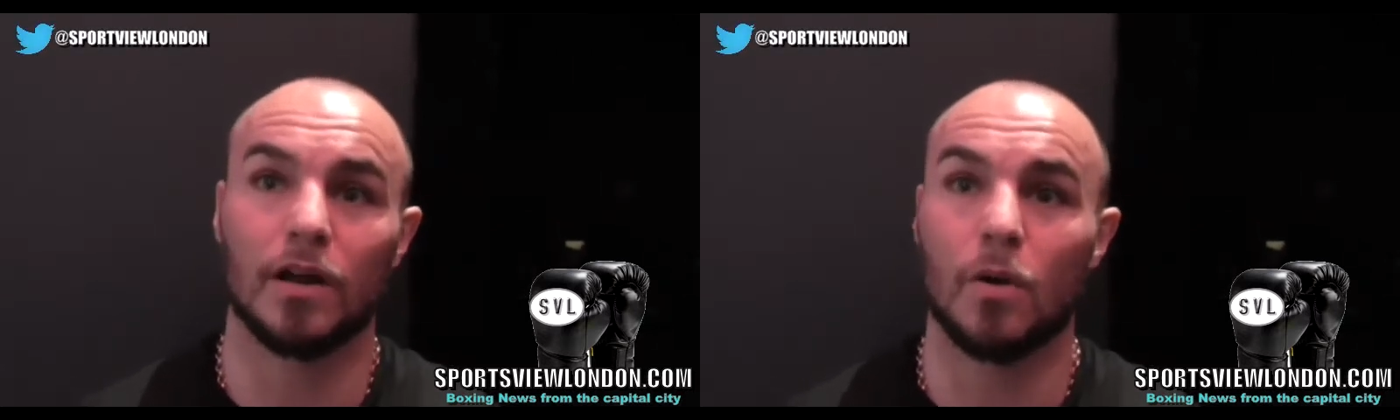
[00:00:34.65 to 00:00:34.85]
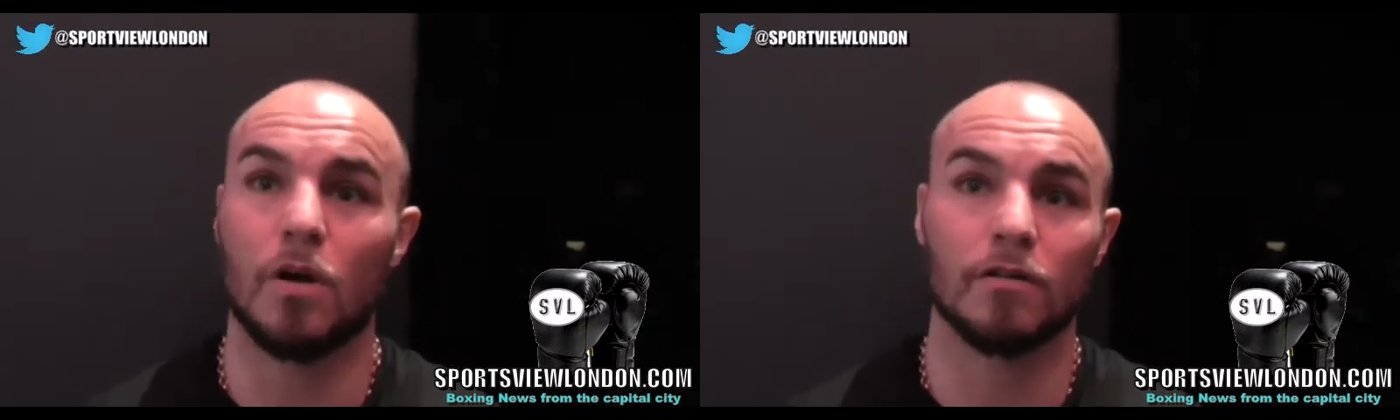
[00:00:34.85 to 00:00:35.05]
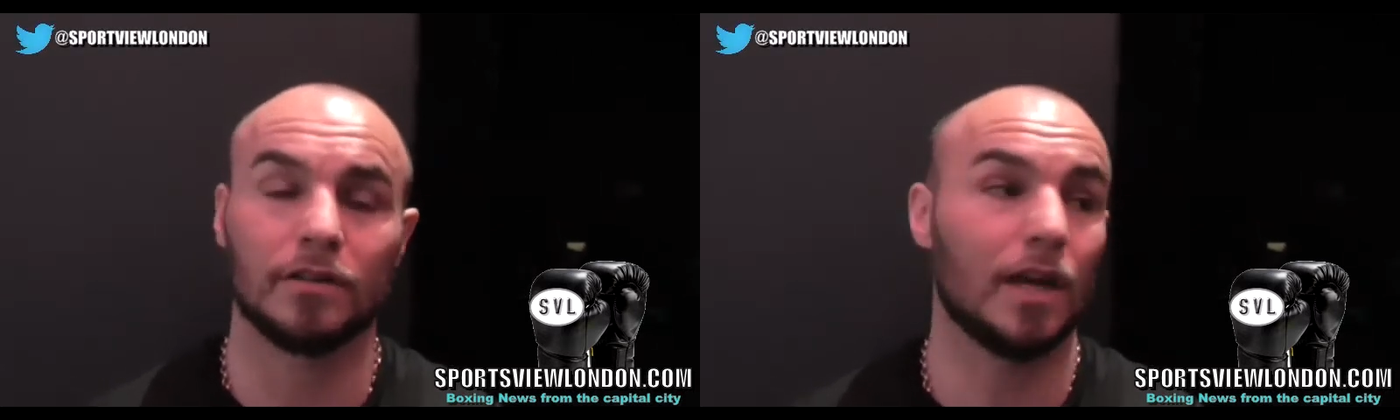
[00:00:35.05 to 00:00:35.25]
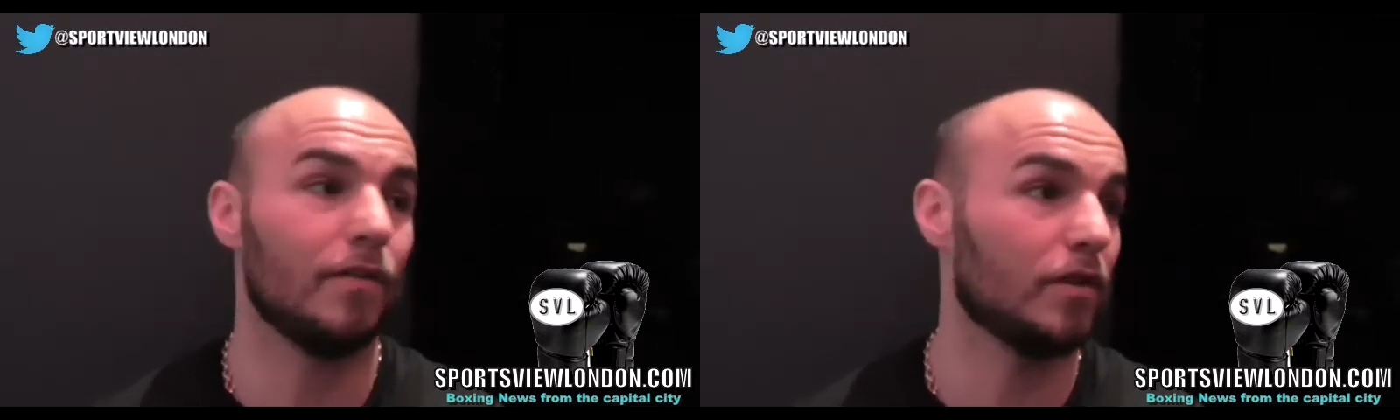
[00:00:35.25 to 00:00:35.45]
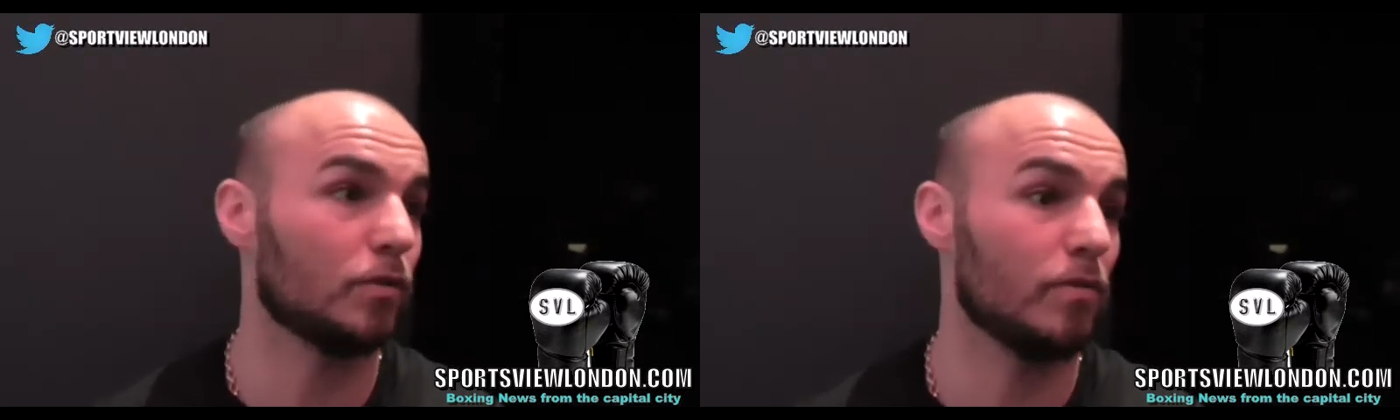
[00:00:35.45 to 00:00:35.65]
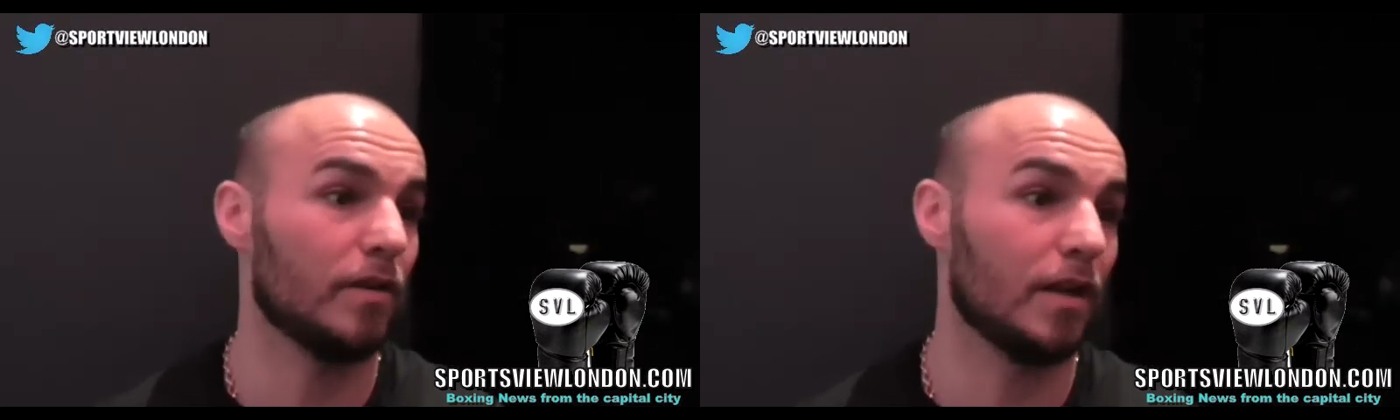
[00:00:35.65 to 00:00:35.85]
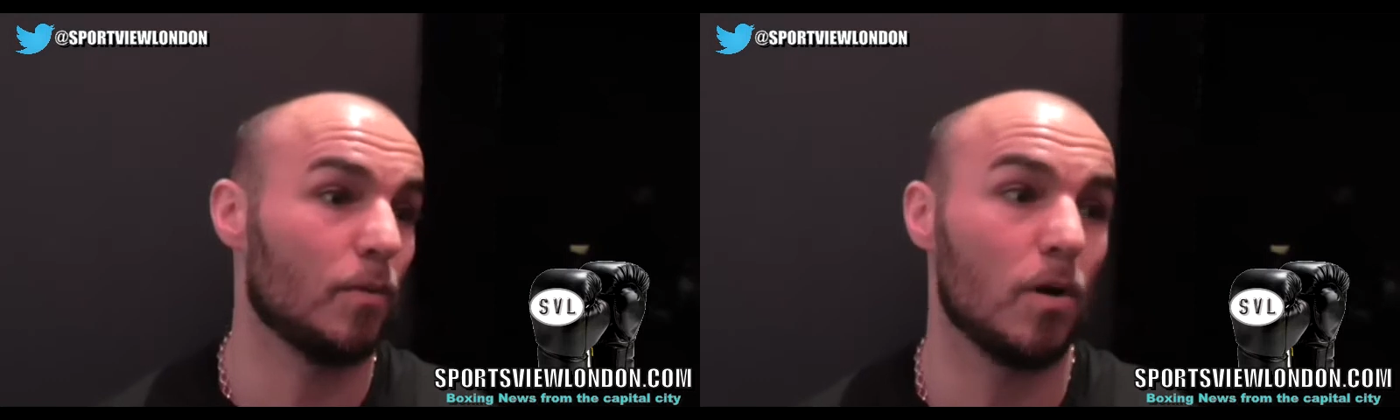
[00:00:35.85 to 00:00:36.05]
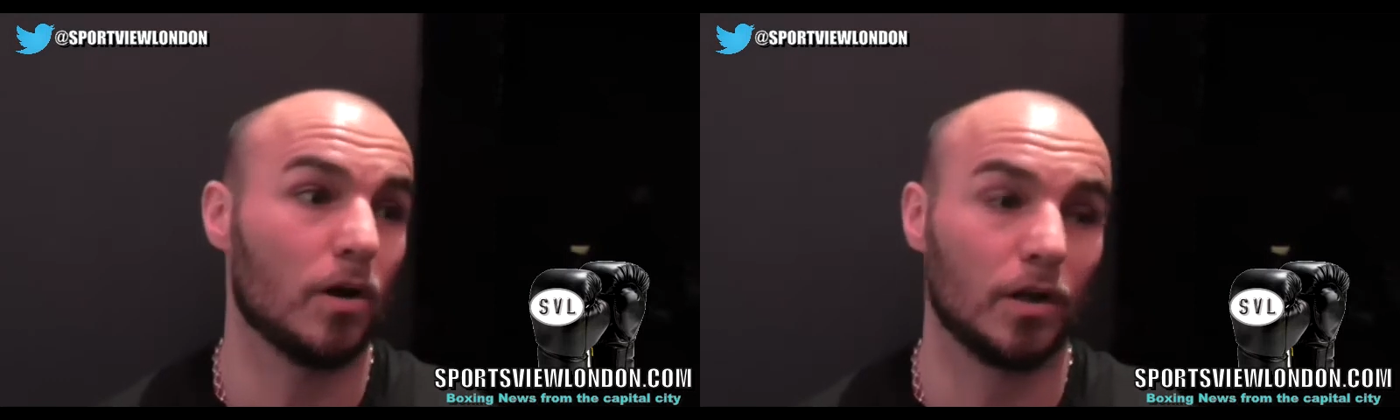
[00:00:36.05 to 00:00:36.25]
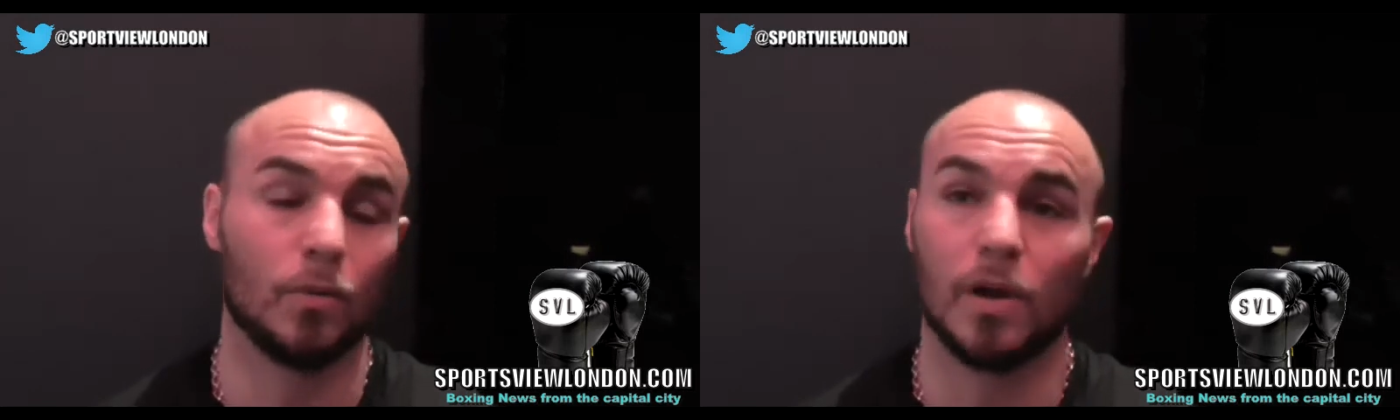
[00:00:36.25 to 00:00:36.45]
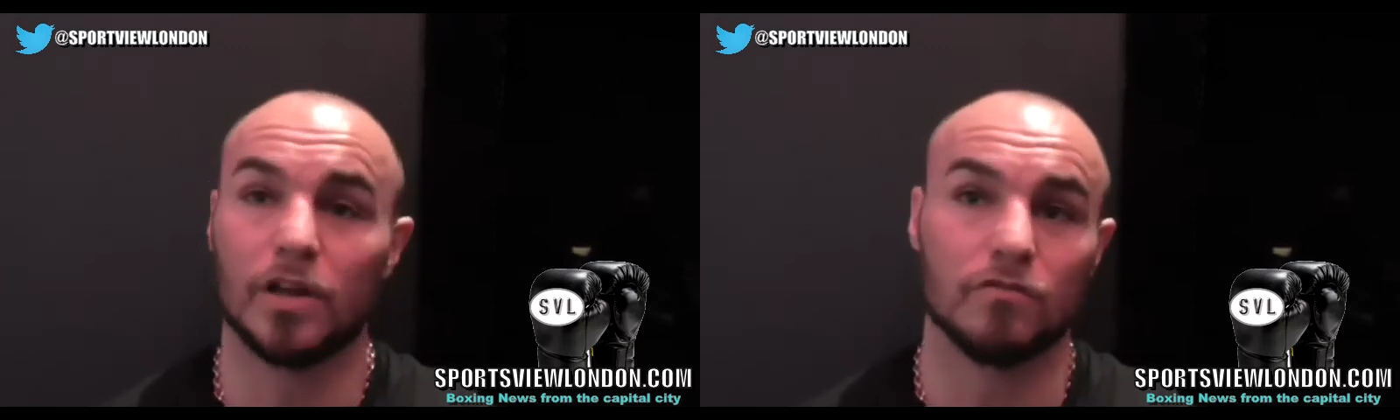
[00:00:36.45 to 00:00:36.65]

Howard Davis, we're in there working away,